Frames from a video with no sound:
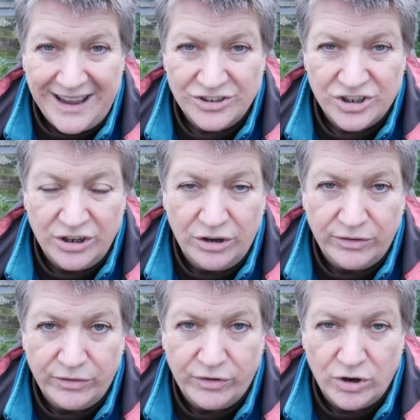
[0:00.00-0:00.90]
action
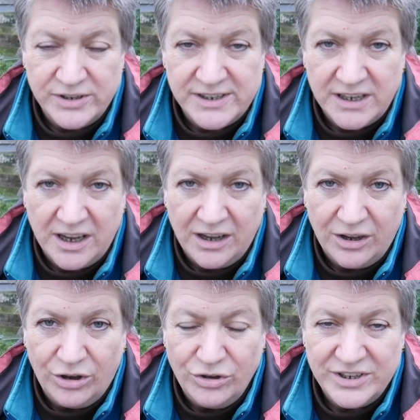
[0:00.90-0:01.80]
of the frost
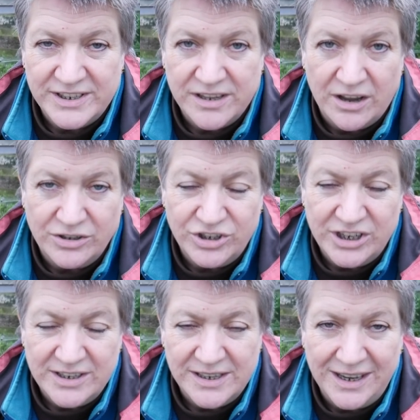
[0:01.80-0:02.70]
on the
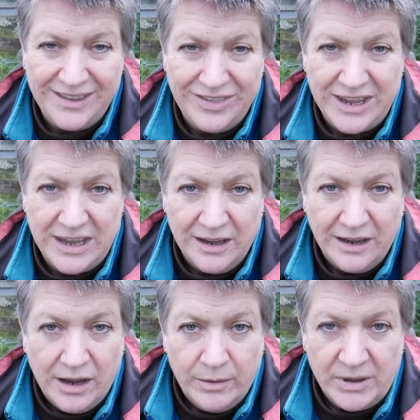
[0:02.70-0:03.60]
starches in the
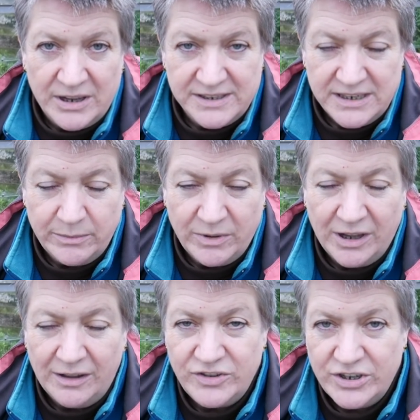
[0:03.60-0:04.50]
parsnip
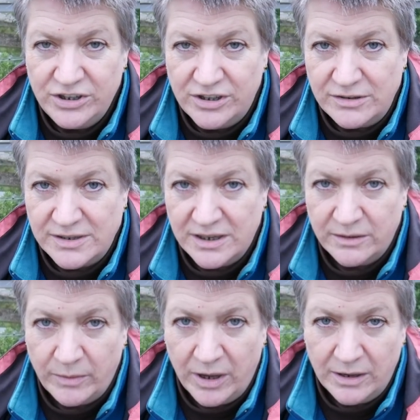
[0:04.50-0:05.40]
turn those
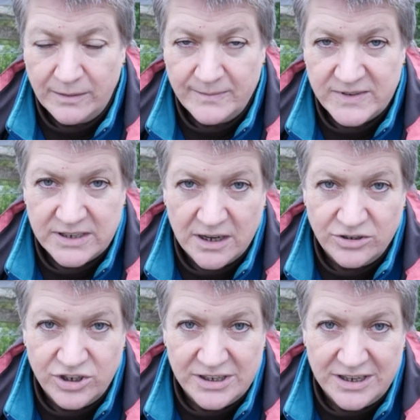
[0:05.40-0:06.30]

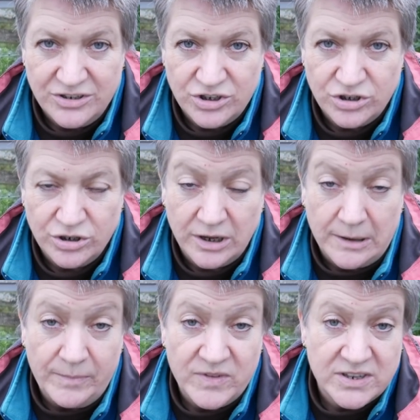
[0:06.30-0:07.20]
starches into
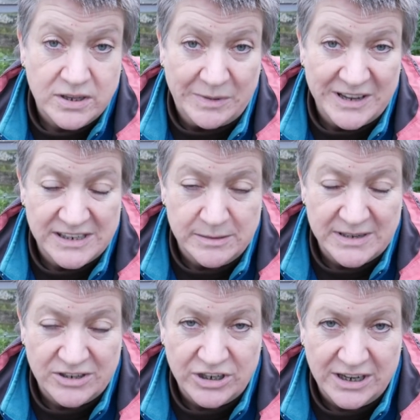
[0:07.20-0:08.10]
sugar, so the
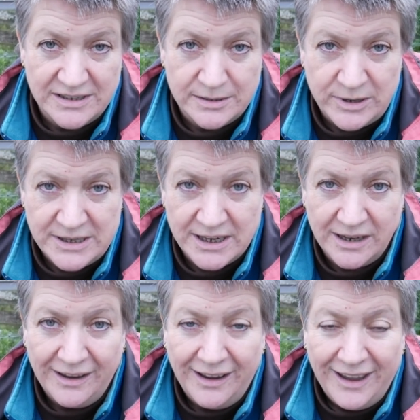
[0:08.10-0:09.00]
parsnips actually get
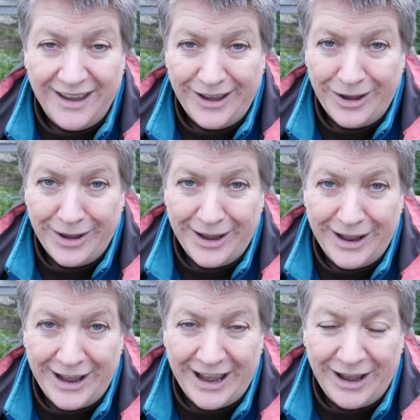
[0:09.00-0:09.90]
sweeter
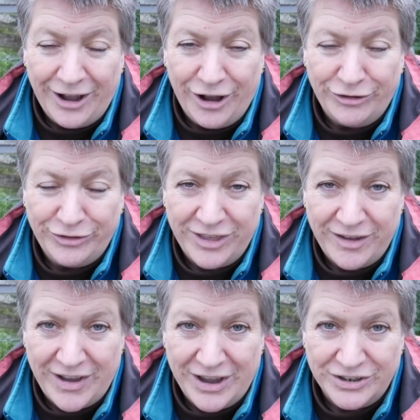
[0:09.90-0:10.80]
after
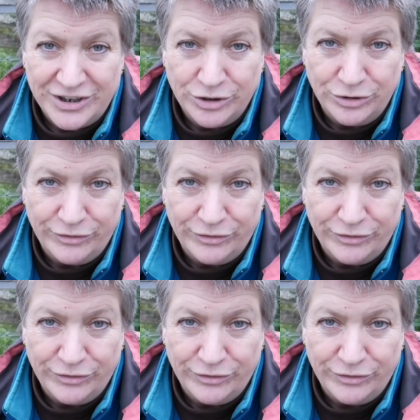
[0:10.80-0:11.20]
they've had a good